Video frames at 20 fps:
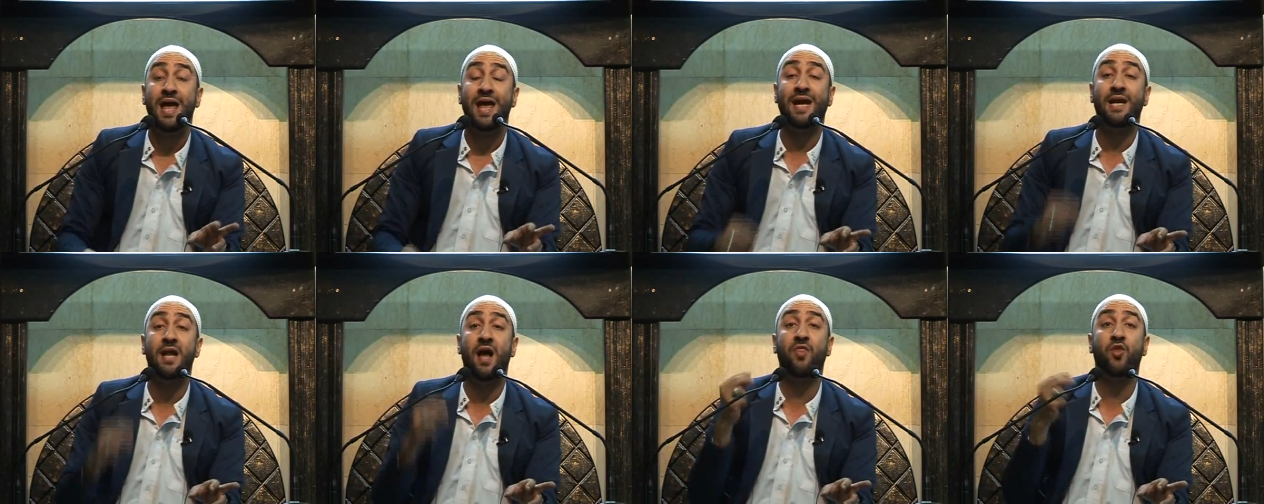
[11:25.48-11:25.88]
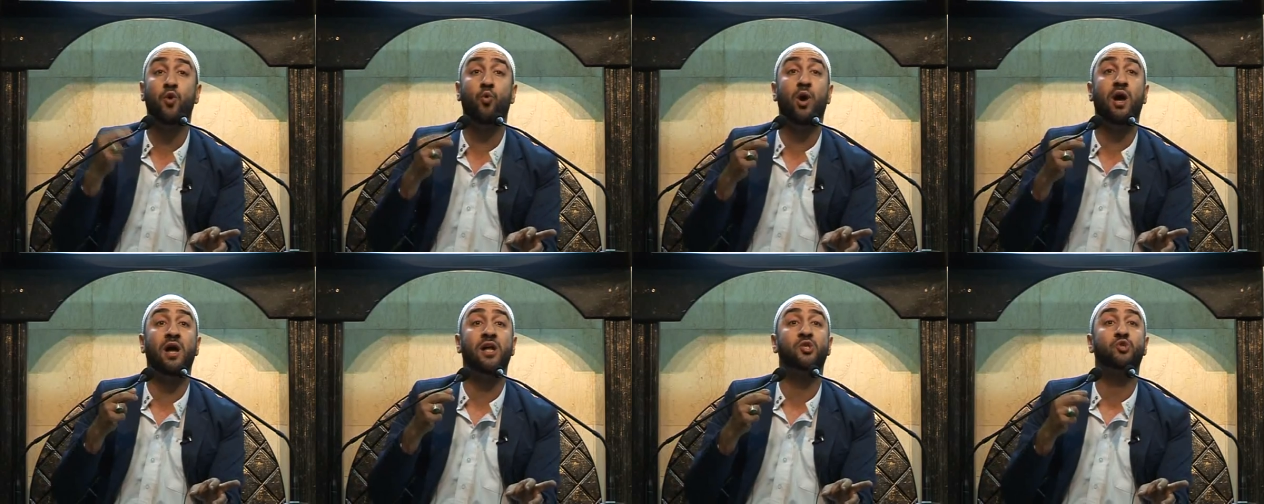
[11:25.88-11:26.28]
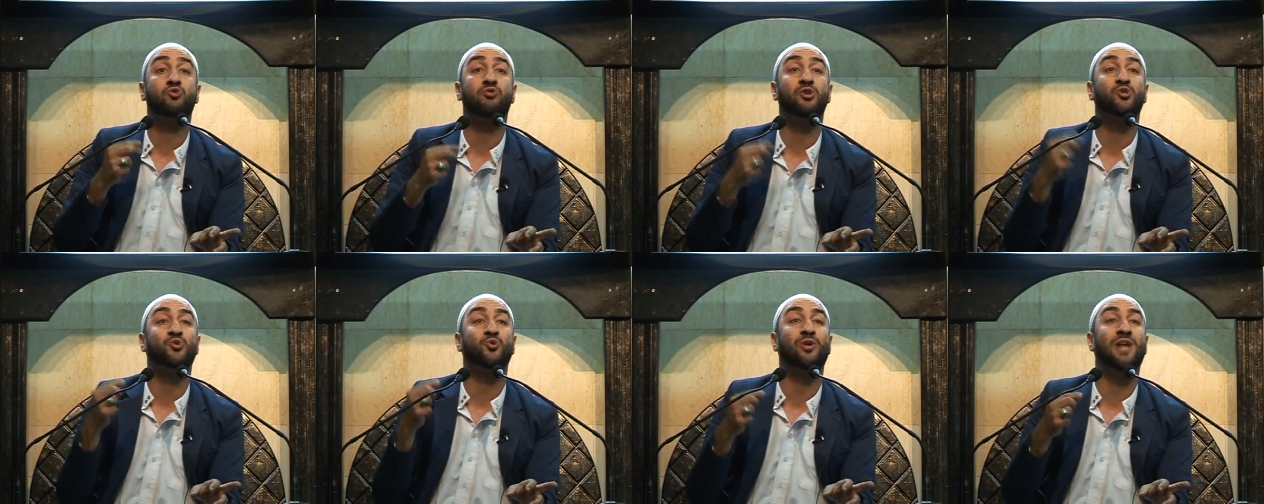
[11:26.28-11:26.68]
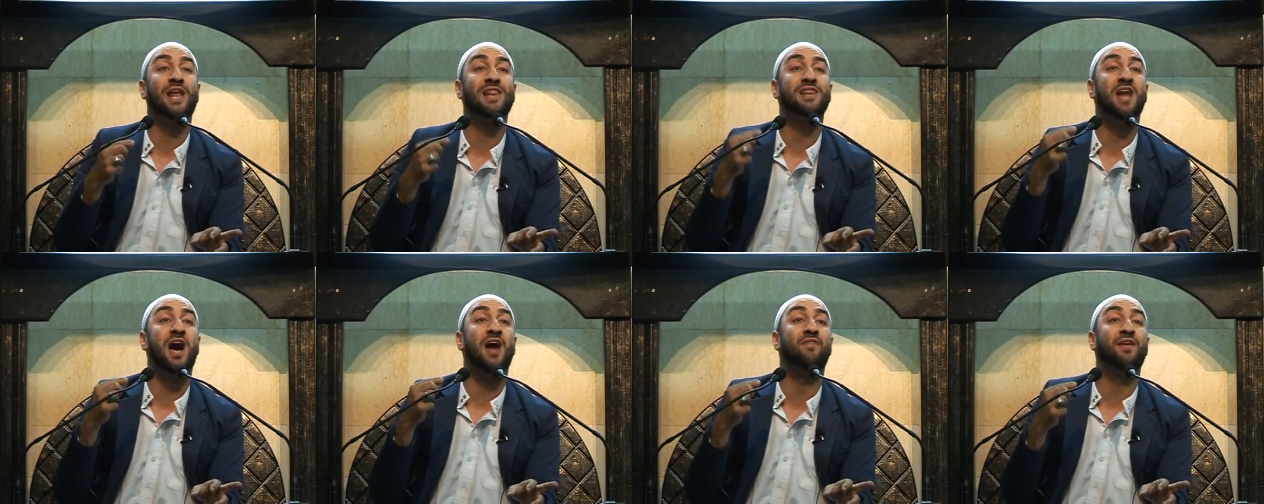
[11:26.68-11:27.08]
In other words,
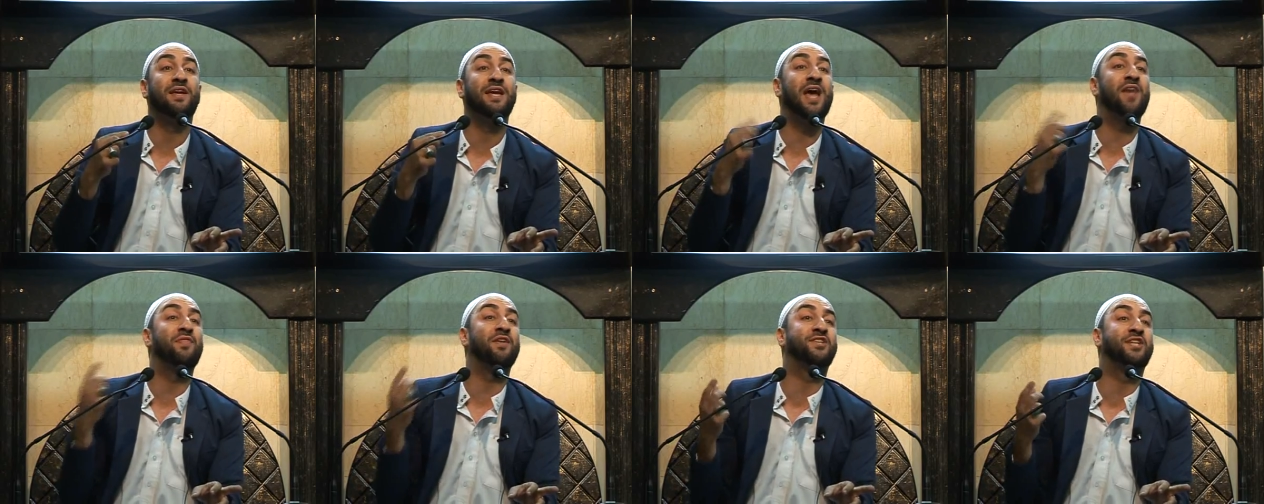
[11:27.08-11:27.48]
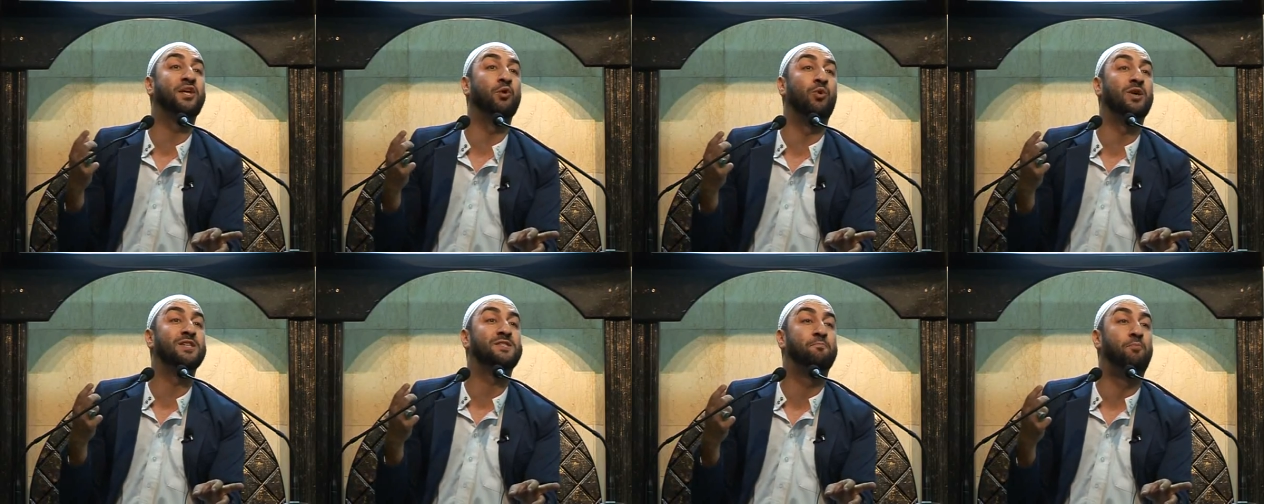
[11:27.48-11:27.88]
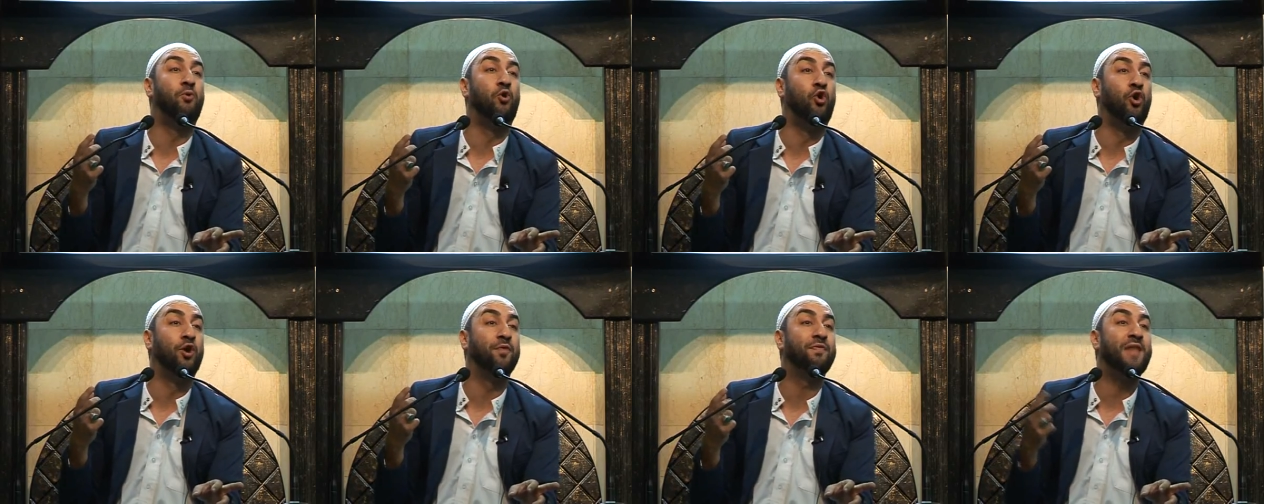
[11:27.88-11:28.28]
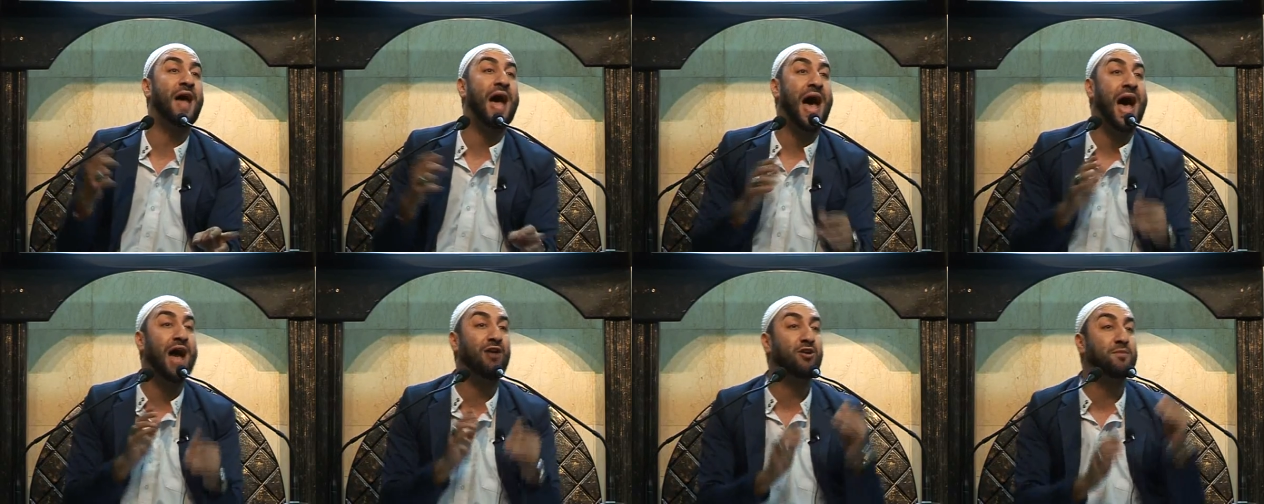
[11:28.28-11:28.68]
Rasulullah, the year that he was born,
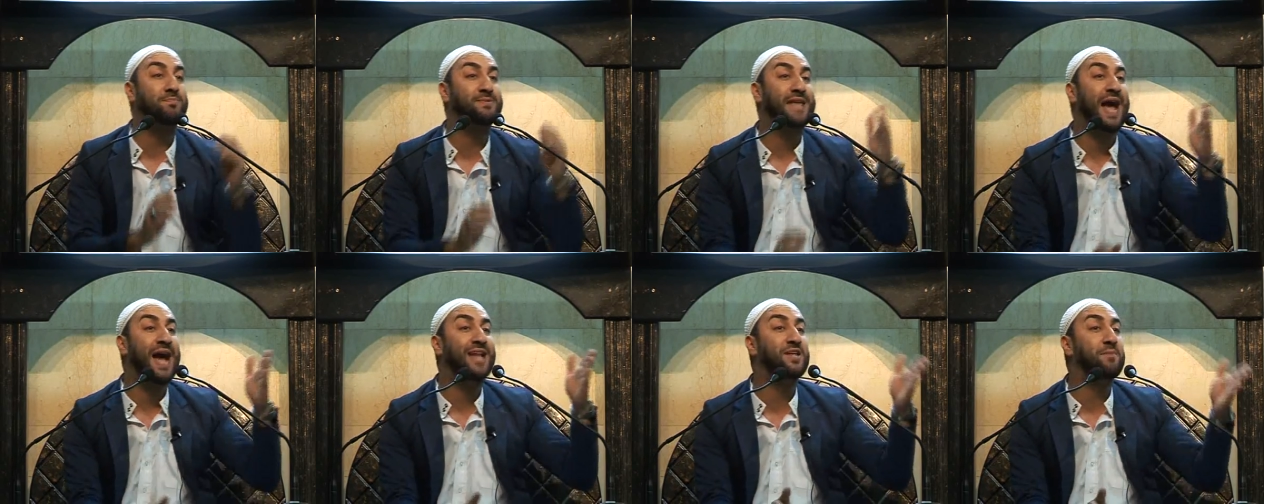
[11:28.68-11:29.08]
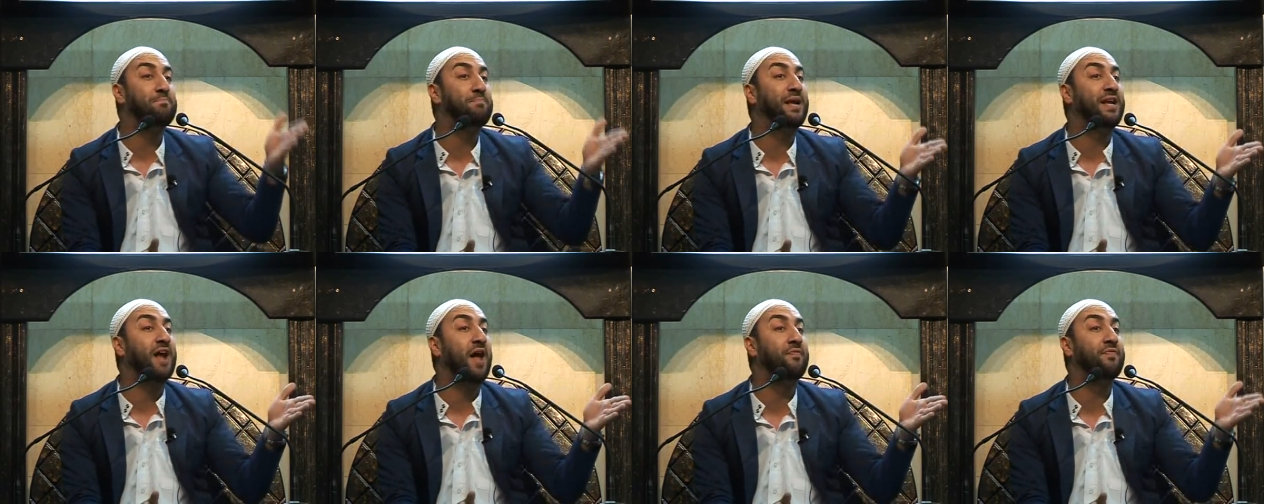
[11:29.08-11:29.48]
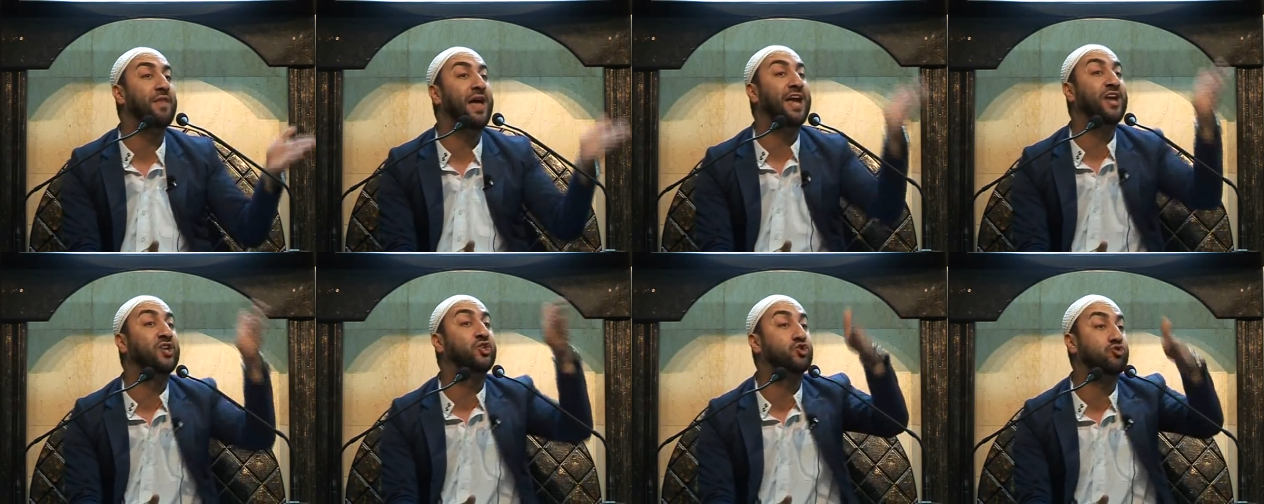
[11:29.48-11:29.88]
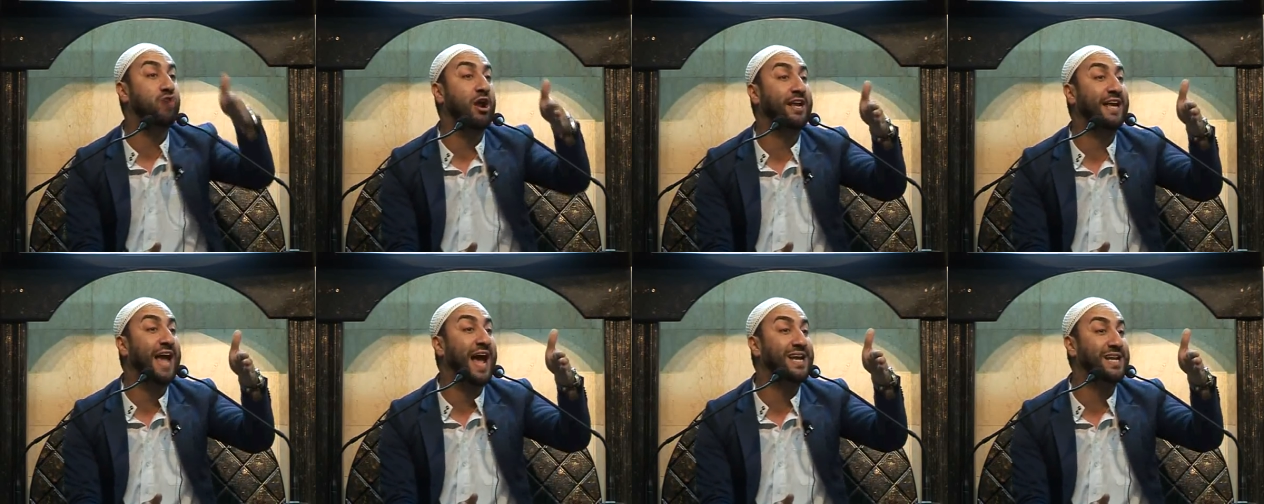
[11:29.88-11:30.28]
the Arabs hadn't begun the
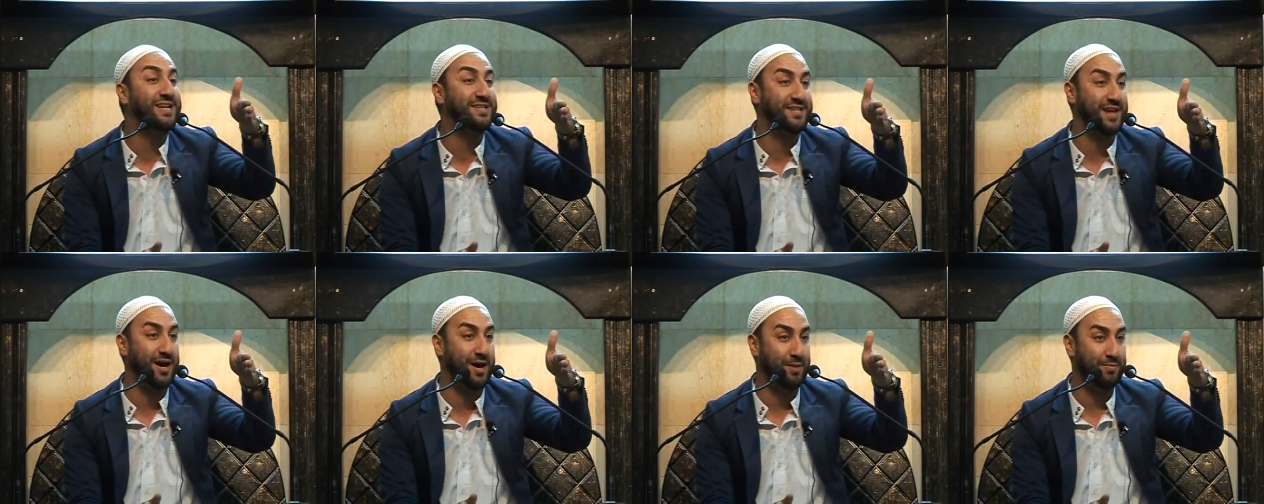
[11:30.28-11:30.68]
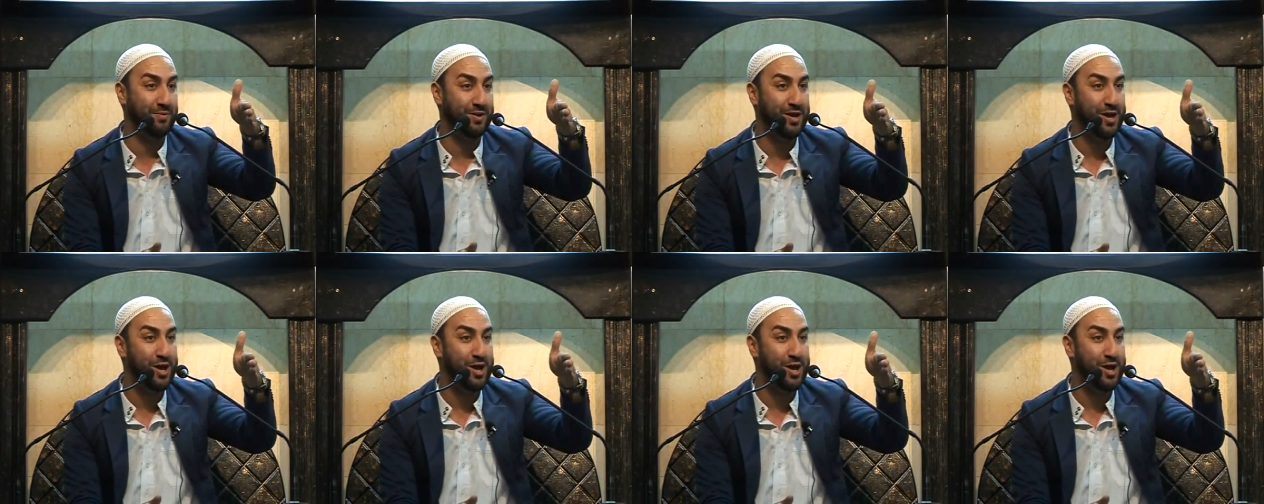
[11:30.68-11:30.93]
Hijrah calendar.